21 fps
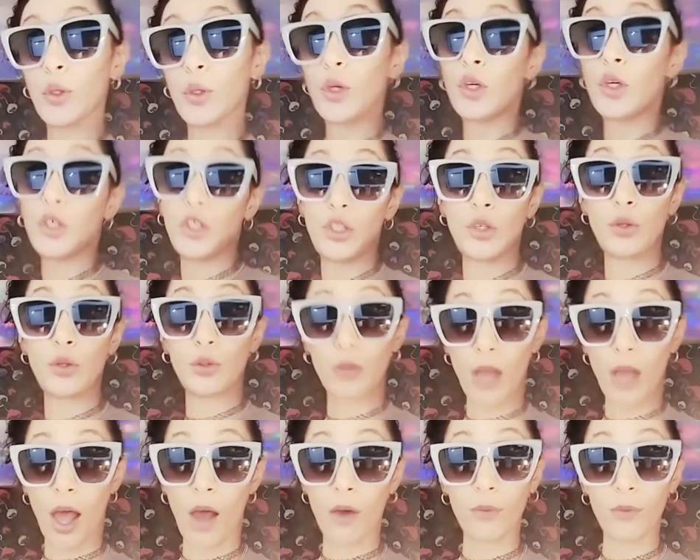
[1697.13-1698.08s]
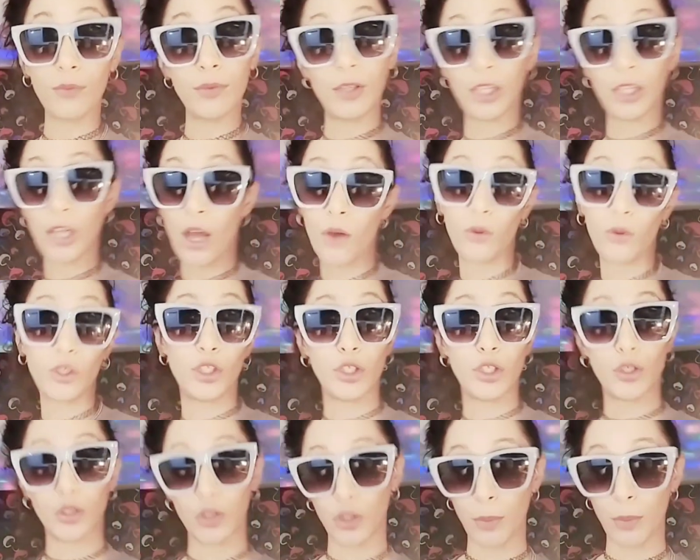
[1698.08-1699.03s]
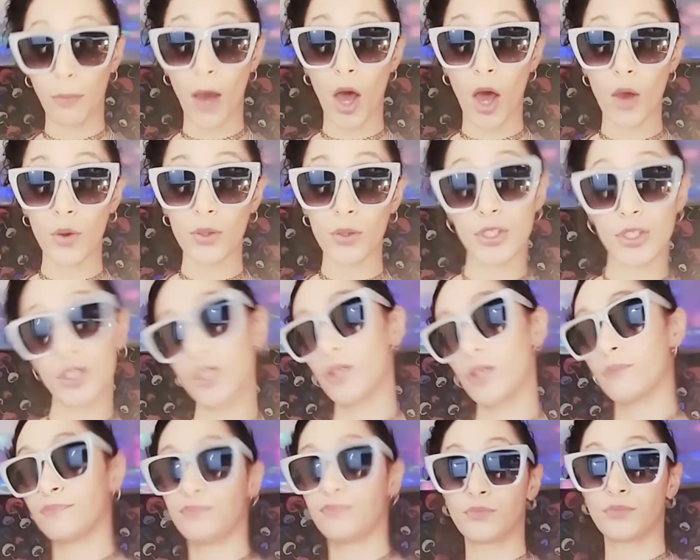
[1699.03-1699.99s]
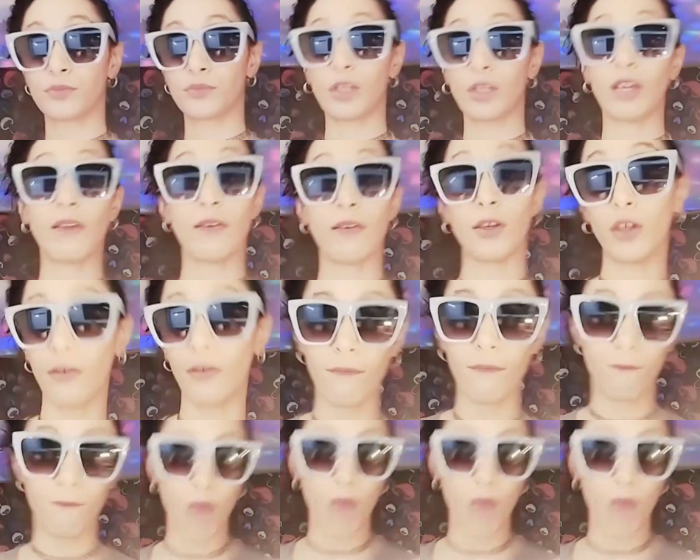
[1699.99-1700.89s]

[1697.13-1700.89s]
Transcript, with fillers: you know, you know, you, you posed, you, Vogue.